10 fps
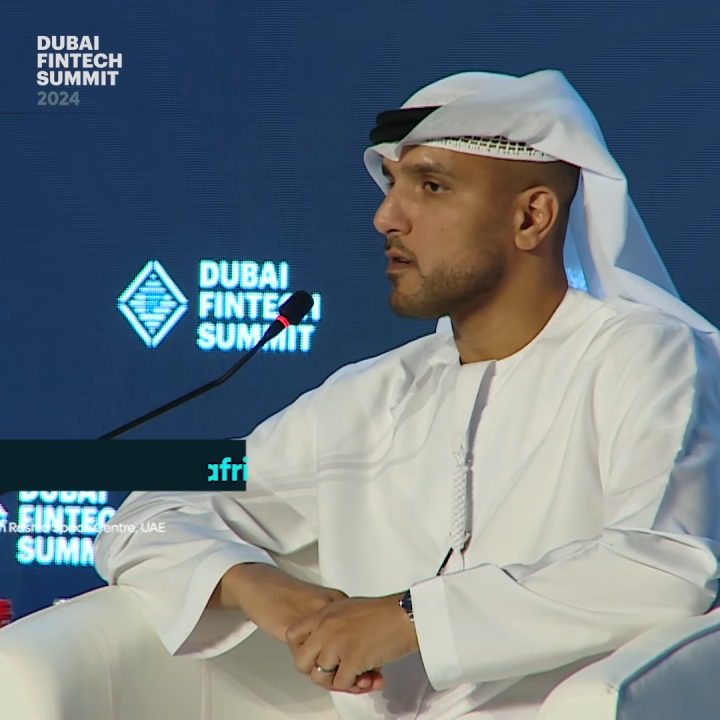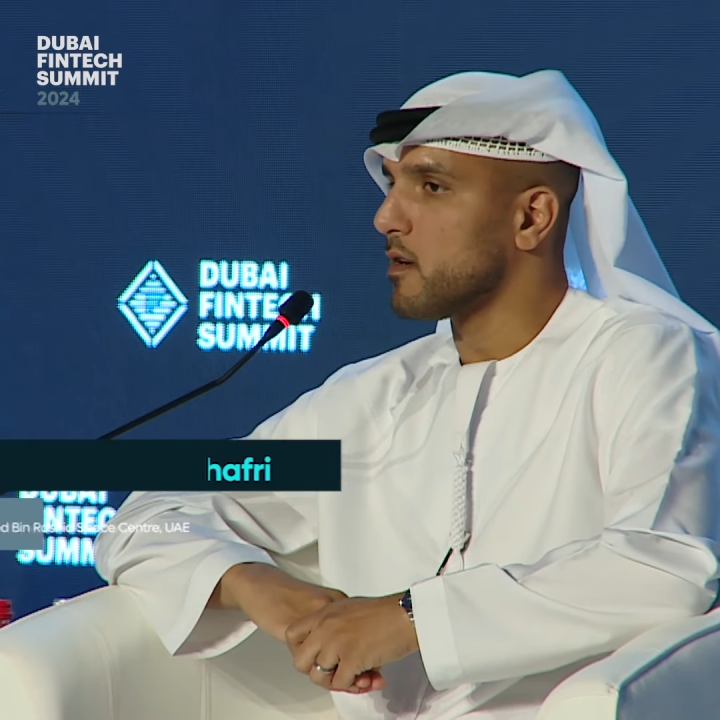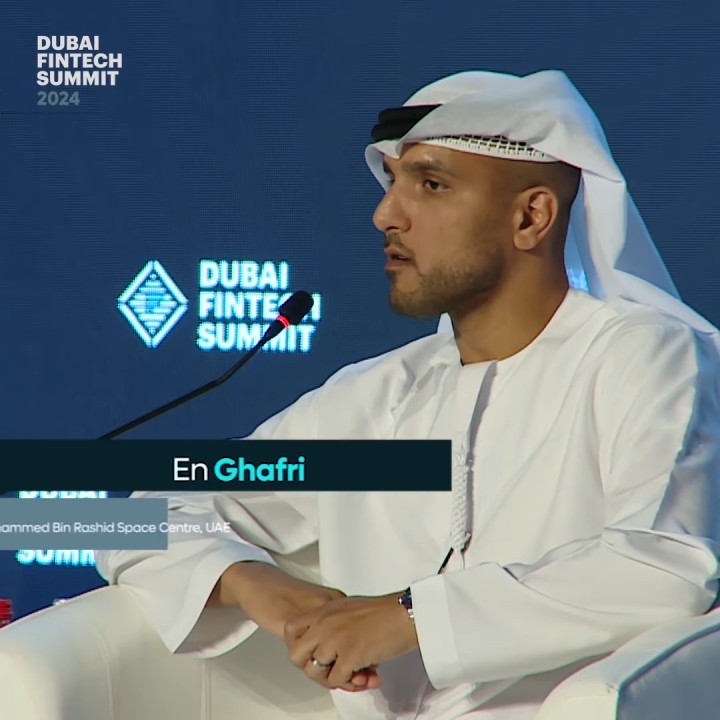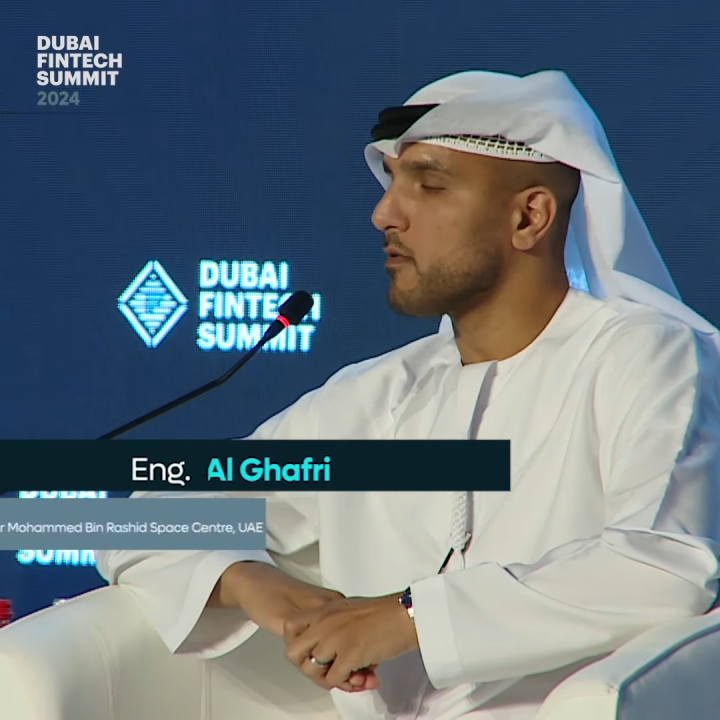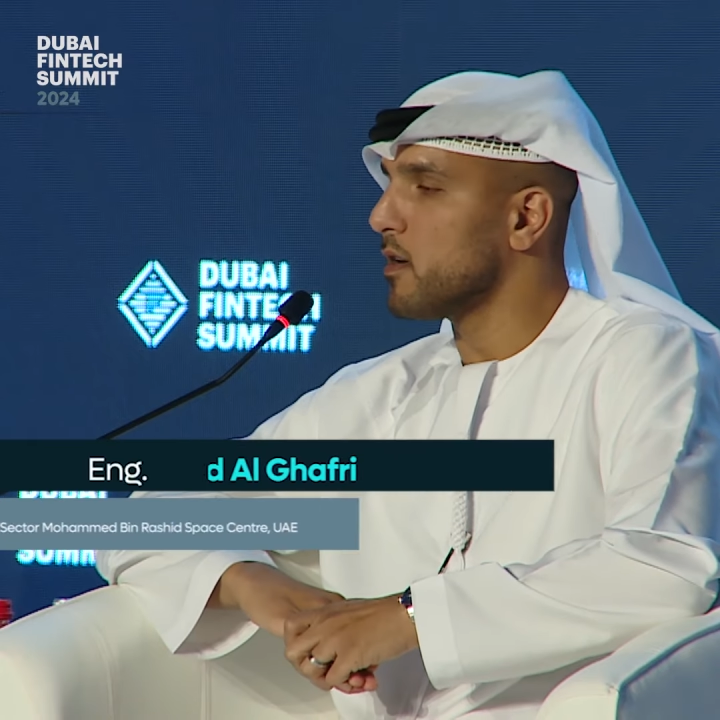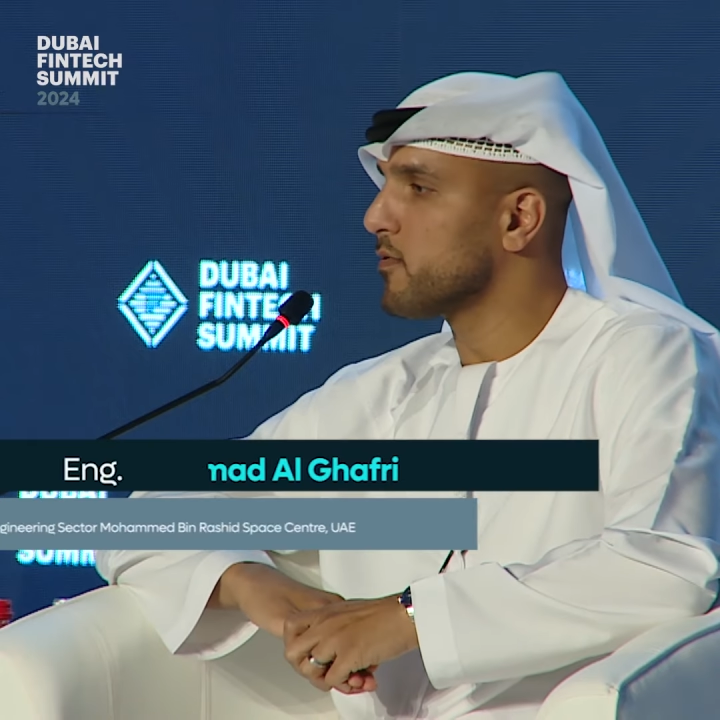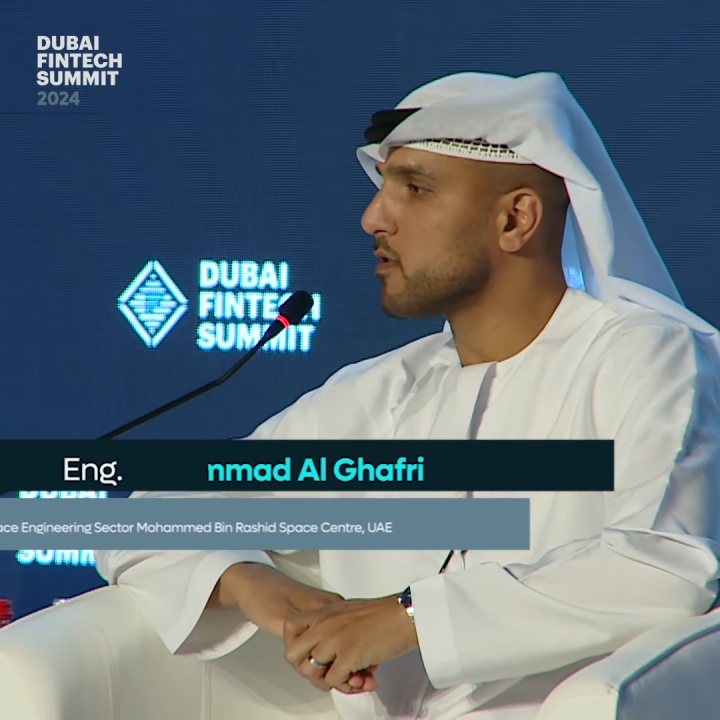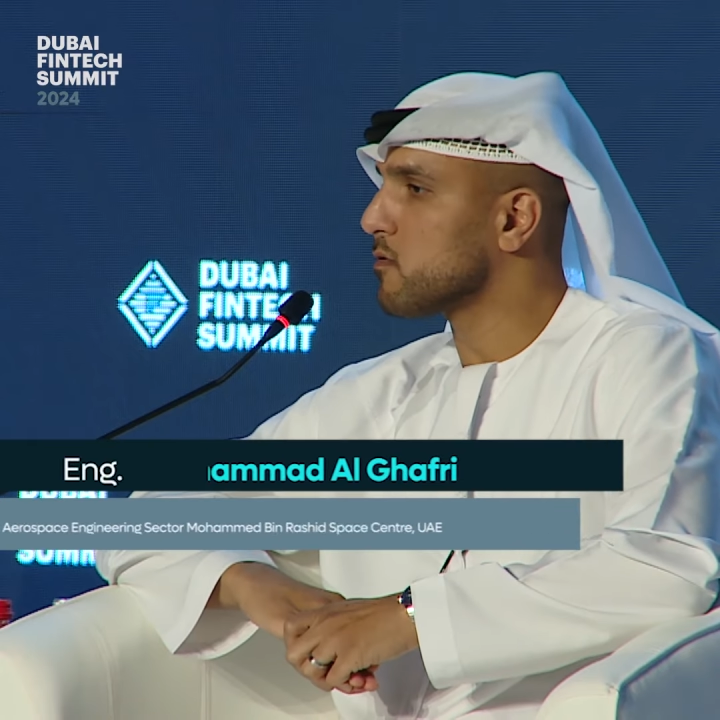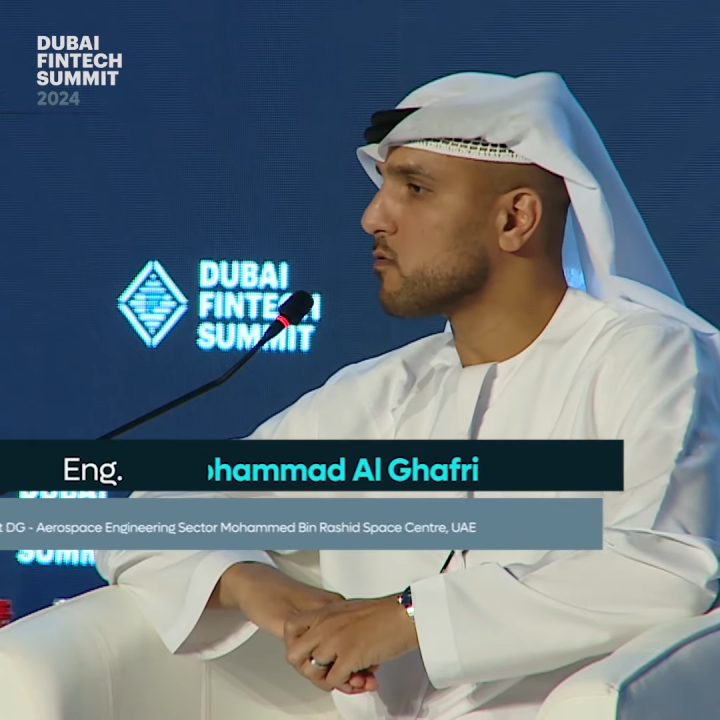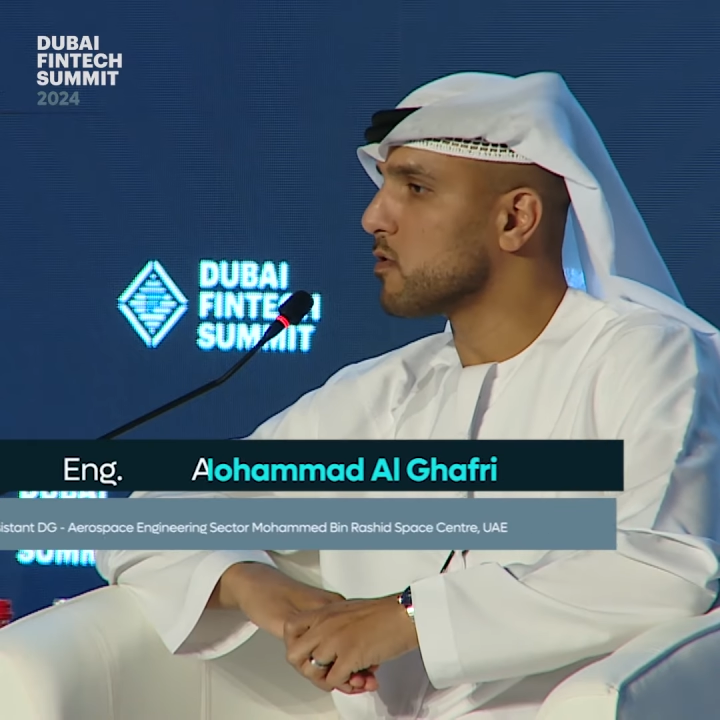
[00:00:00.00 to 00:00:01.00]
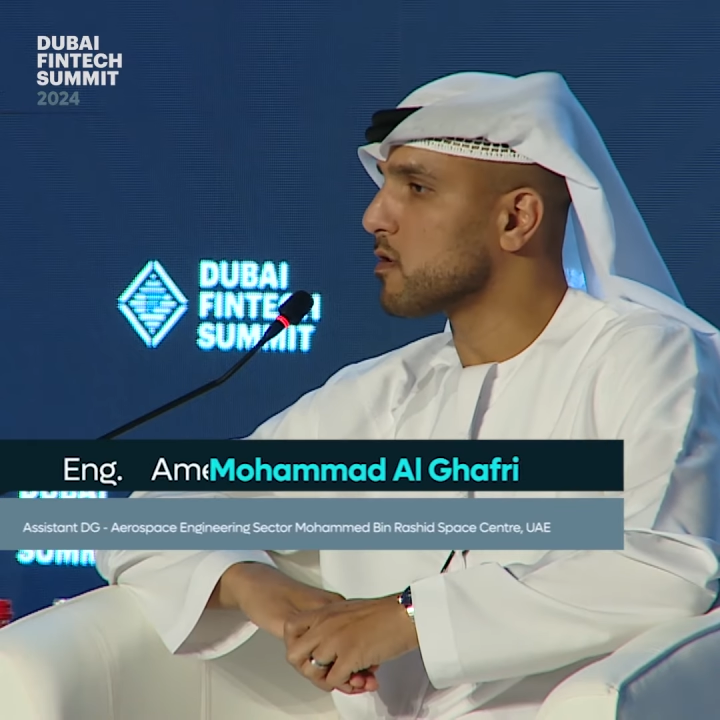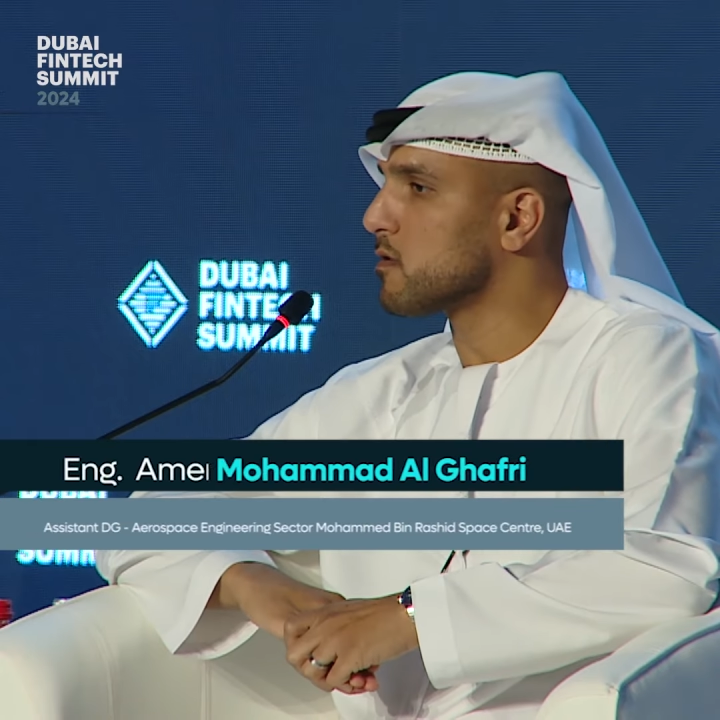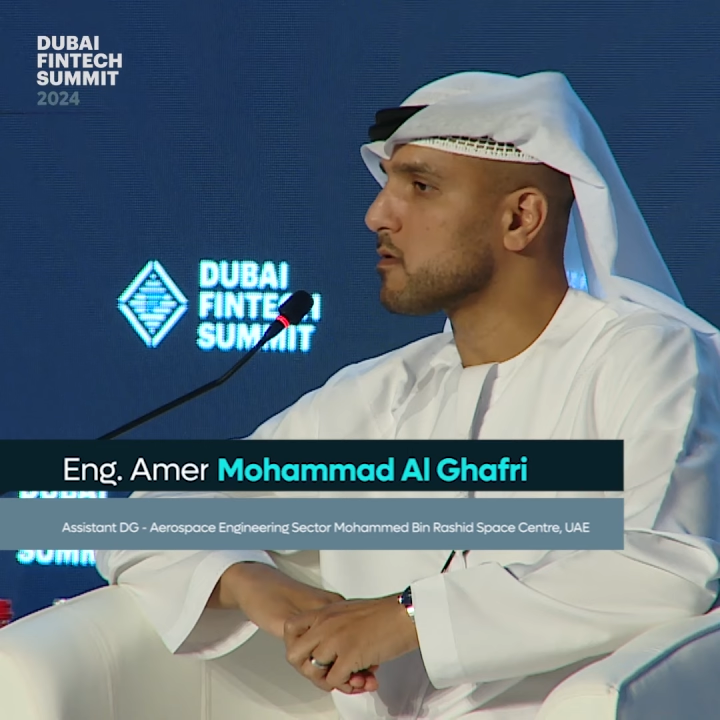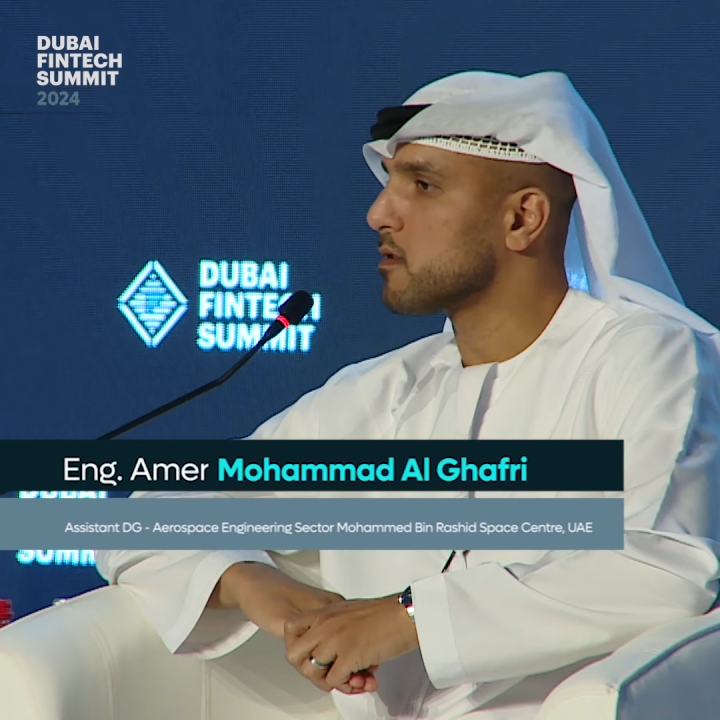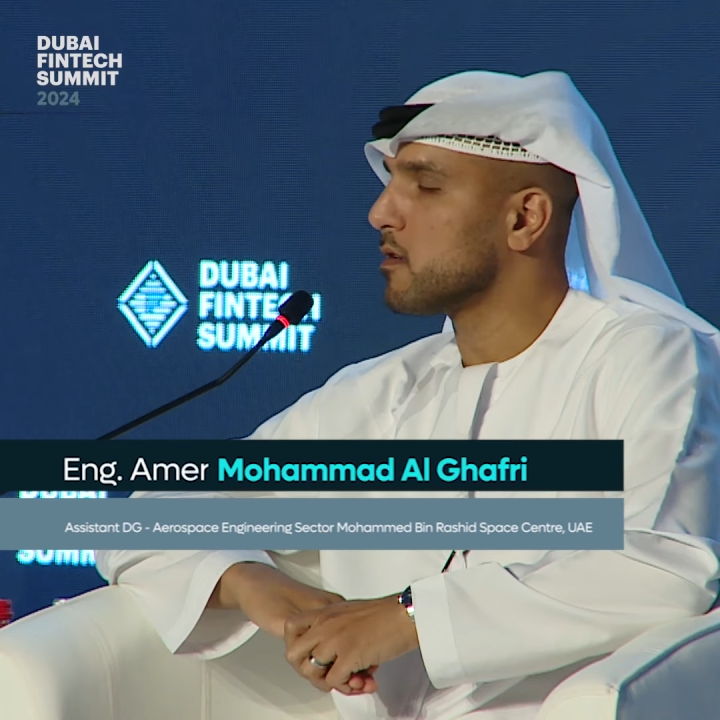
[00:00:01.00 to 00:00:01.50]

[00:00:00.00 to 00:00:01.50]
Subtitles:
a lot of effort towards